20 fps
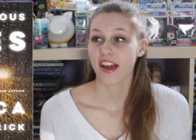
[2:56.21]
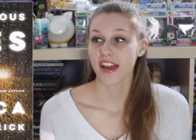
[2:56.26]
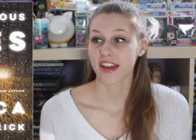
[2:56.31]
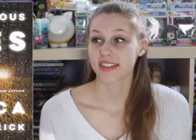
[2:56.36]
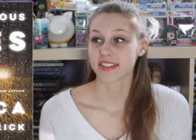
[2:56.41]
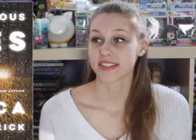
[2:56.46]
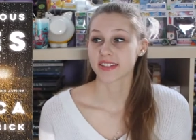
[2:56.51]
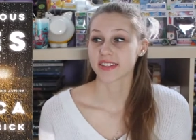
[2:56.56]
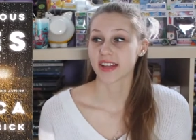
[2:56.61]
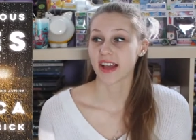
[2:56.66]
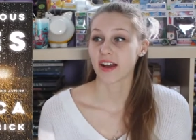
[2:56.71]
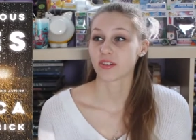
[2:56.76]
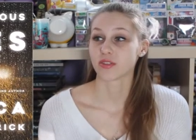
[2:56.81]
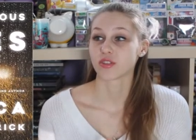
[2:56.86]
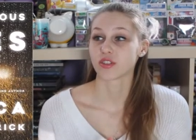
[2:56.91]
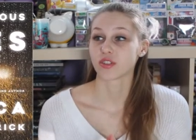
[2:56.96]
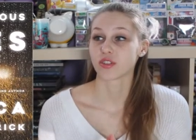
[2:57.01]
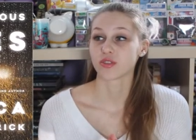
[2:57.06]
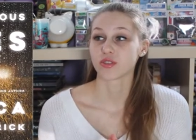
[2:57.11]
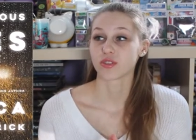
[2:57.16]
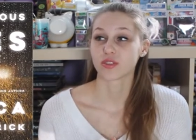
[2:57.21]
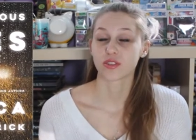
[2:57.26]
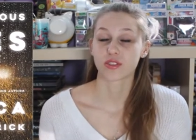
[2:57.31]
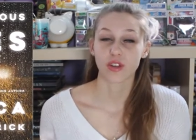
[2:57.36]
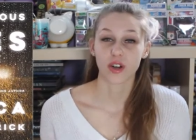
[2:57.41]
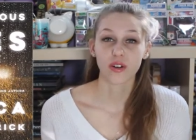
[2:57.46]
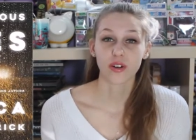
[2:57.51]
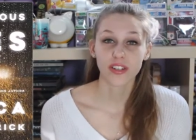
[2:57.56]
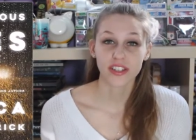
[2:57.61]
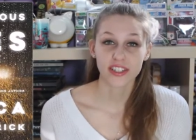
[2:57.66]
It sounds
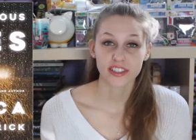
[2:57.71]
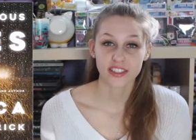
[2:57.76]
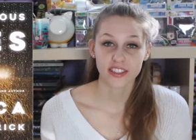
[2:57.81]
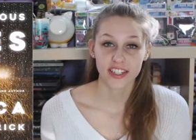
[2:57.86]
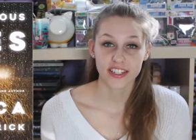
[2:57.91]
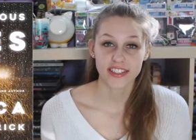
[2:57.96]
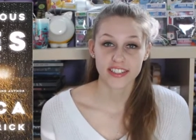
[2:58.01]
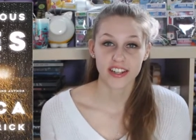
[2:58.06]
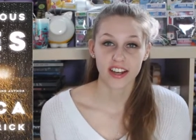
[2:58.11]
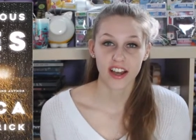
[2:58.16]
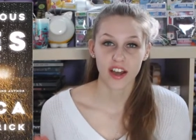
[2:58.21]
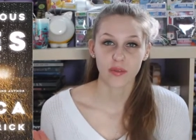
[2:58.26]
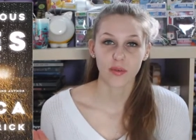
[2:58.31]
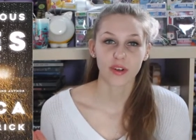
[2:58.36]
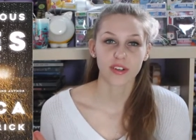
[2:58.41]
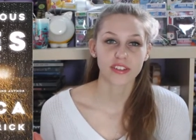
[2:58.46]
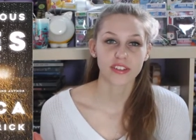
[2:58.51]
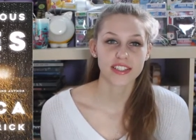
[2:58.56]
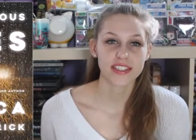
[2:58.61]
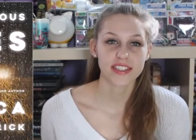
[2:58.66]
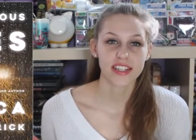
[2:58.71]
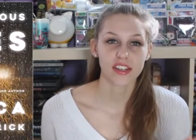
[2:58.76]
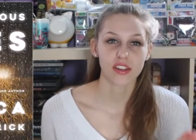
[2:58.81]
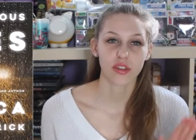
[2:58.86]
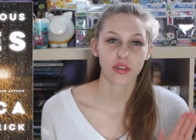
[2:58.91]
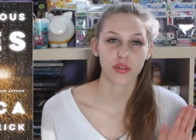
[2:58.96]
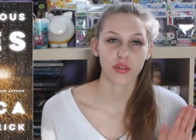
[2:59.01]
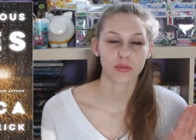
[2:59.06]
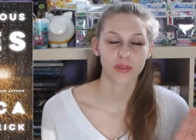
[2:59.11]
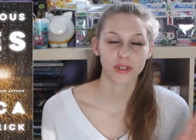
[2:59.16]
so interesting. I'm on this like
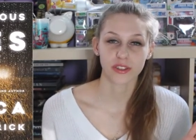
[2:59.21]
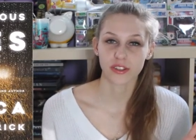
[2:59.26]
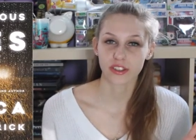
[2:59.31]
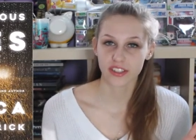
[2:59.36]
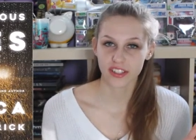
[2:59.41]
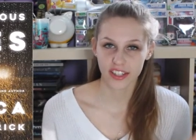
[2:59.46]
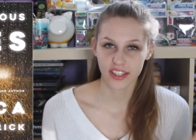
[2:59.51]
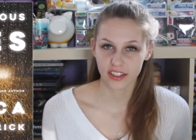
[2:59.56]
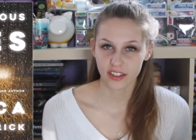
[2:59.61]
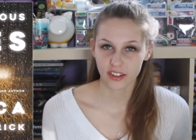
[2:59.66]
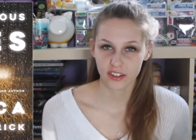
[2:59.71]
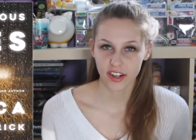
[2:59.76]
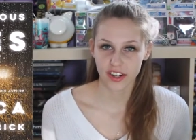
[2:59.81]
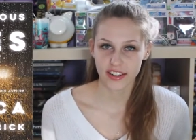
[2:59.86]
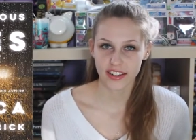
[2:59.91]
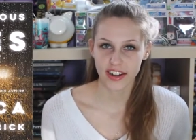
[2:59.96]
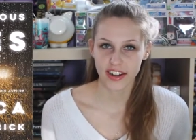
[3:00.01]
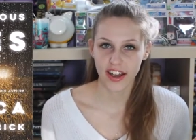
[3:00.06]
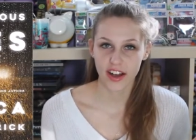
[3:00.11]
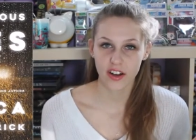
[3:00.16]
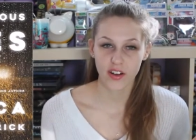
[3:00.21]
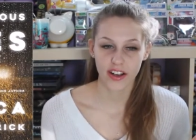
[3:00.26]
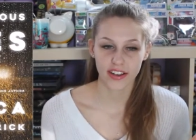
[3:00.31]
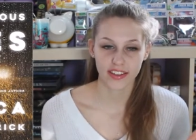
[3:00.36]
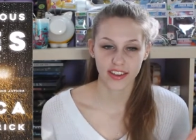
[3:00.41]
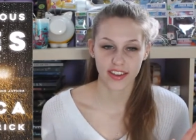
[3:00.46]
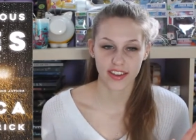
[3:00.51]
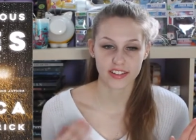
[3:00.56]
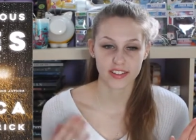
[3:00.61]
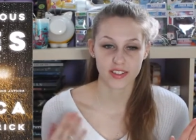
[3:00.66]
thriller kick right now. I
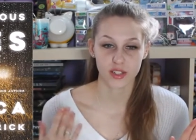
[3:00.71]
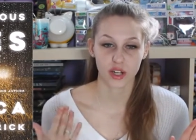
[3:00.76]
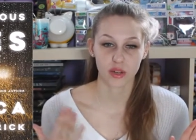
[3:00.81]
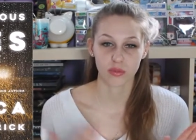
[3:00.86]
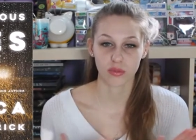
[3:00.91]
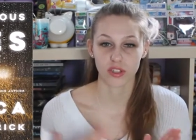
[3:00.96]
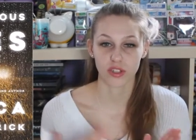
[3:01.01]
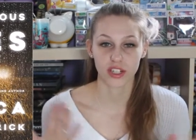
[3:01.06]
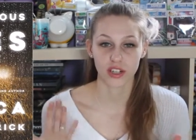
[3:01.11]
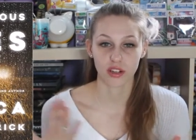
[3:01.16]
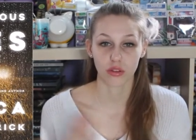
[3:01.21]
can't stop reading